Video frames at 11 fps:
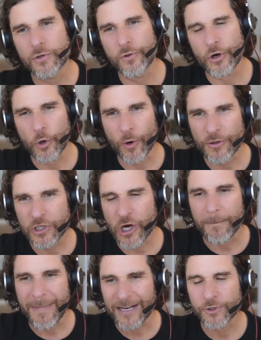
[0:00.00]
their North Star
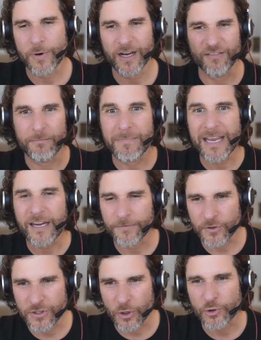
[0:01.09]
metric of
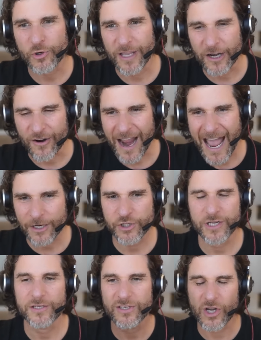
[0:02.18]
meaningful social
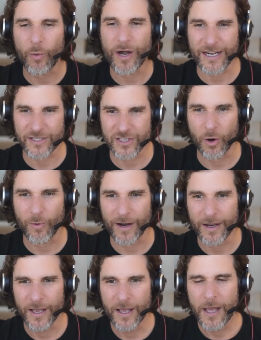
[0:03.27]
interaction, so on and so on.
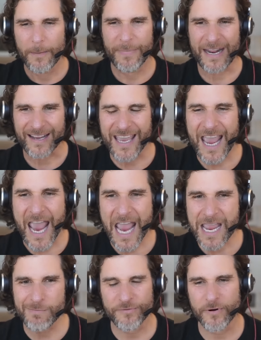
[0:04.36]
But it
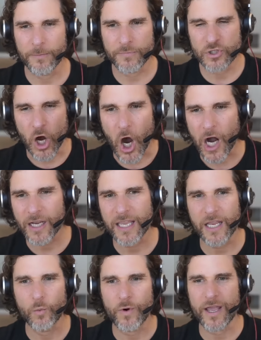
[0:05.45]
came from
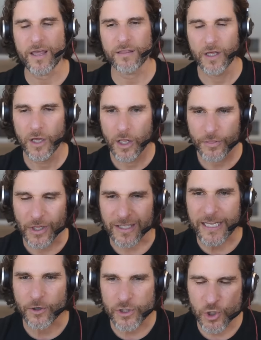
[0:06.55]
talking with the
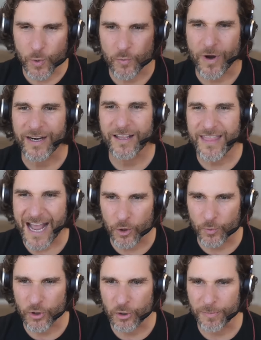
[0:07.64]
leaders who were running that
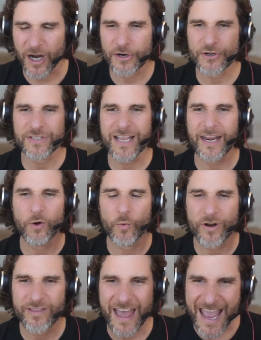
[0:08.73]
group, understanding where
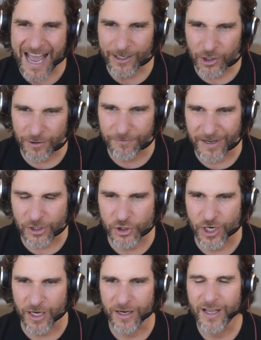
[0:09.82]
they had
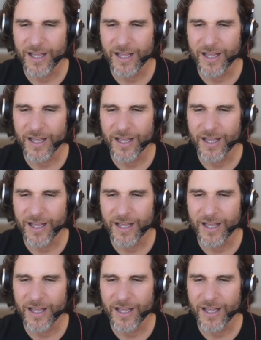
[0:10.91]
conviction,